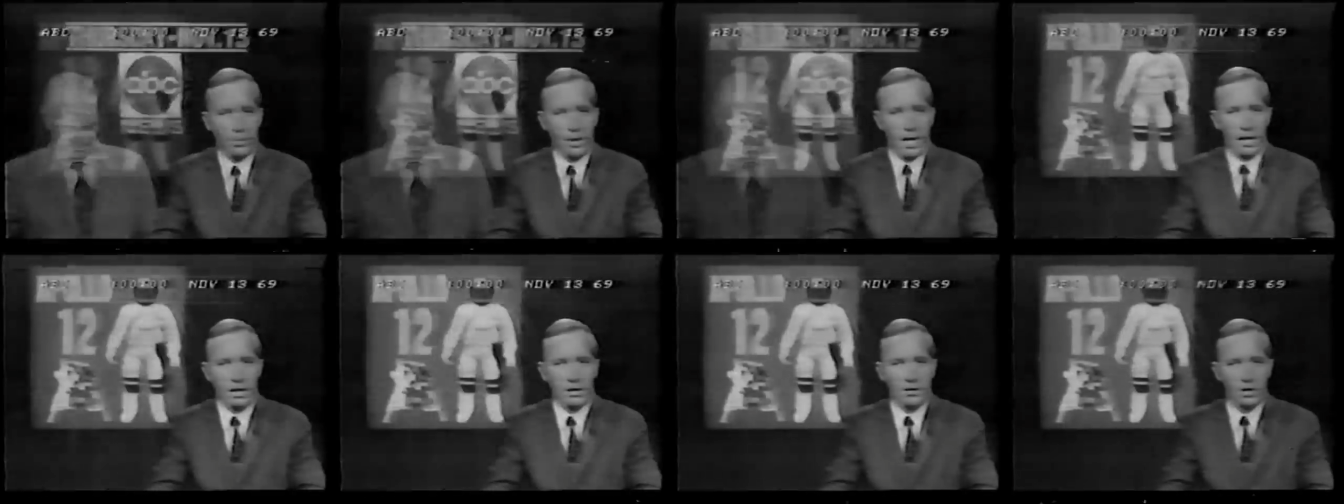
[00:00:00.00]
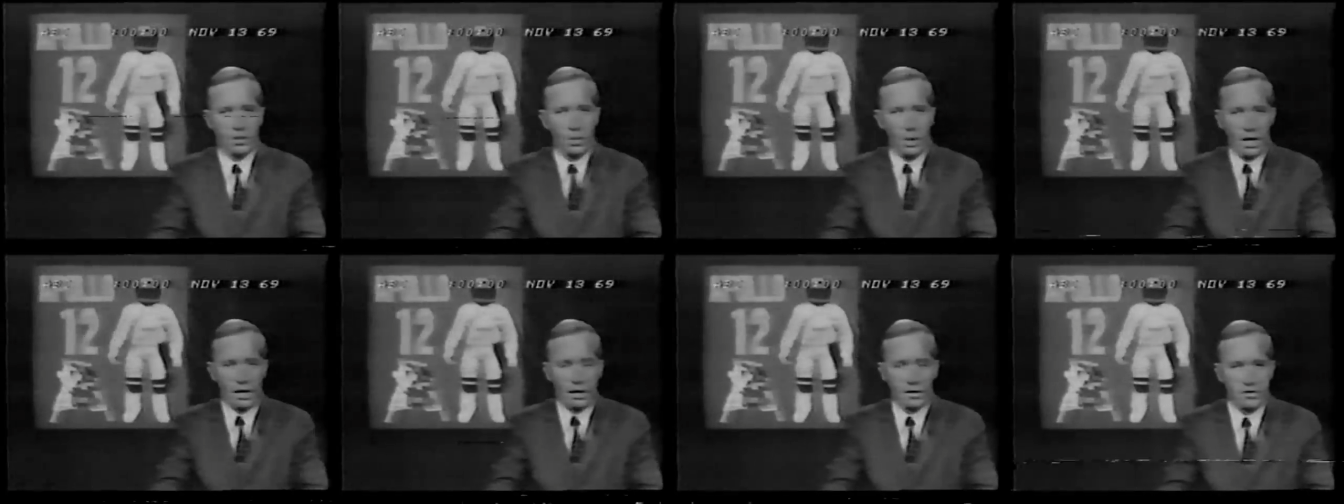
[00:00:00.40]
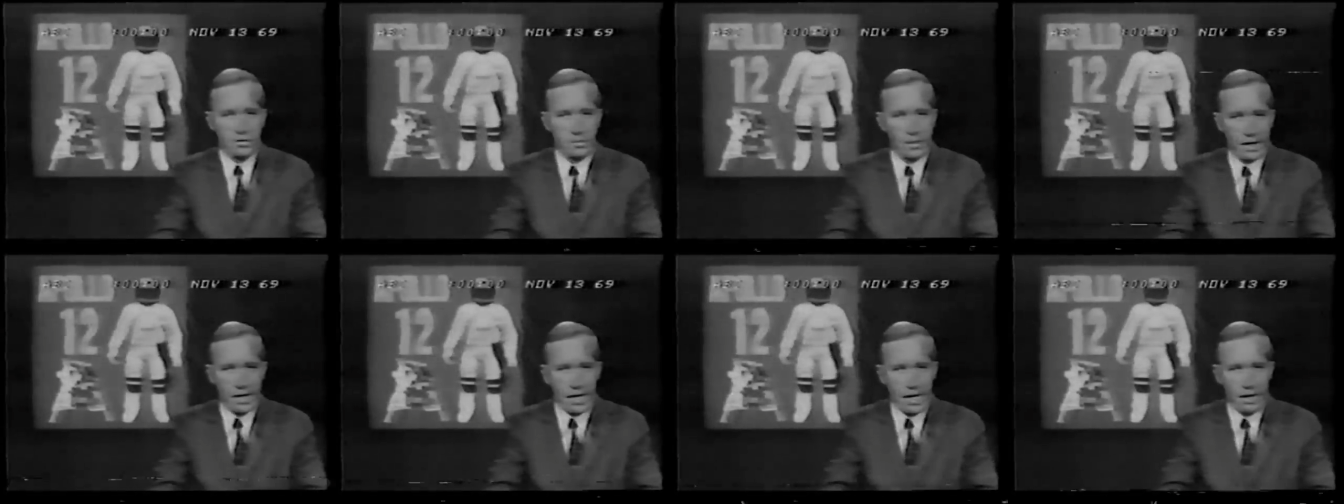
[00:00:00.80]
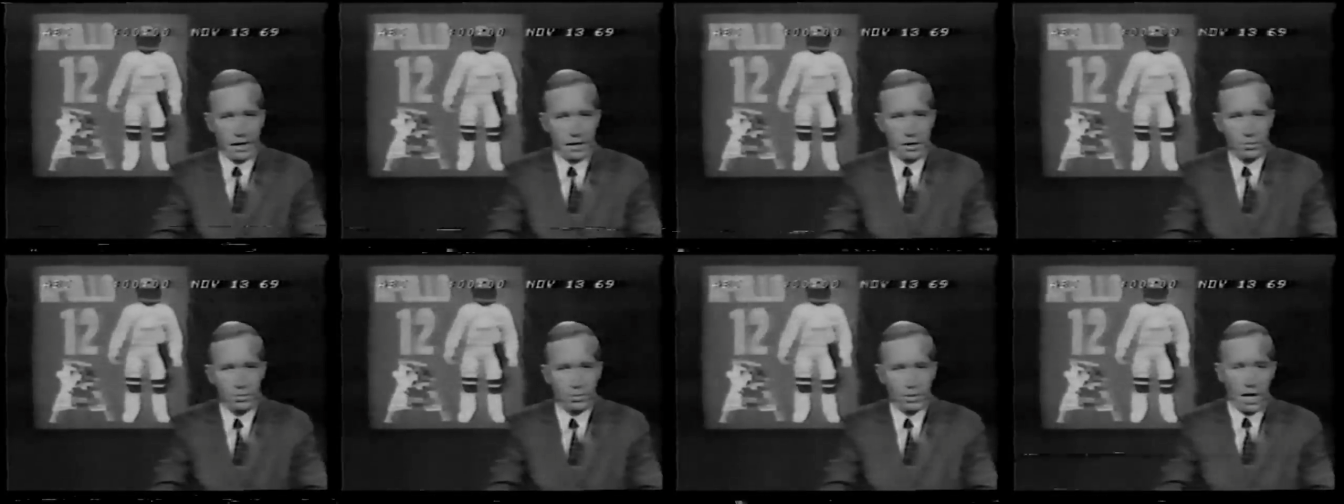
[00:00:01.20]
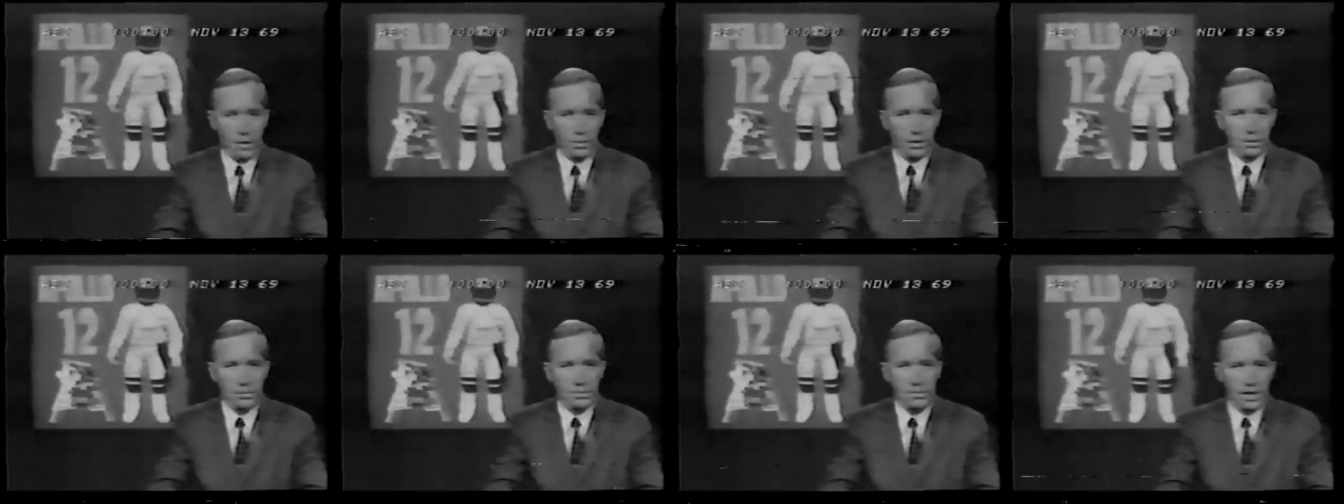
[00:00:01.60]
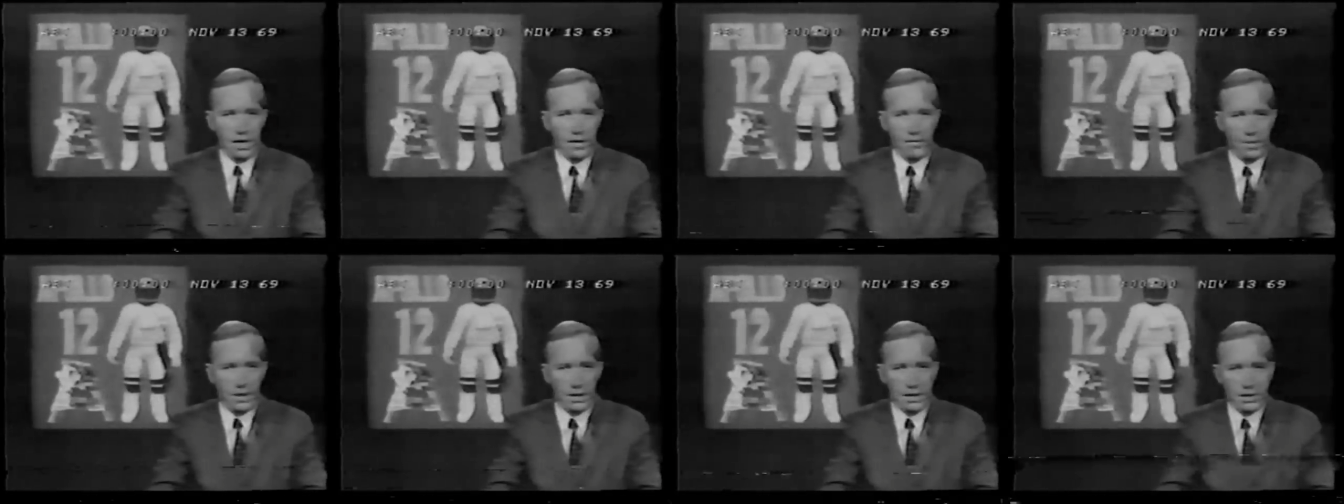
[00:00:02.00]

Apollo 12's mechanical problems have been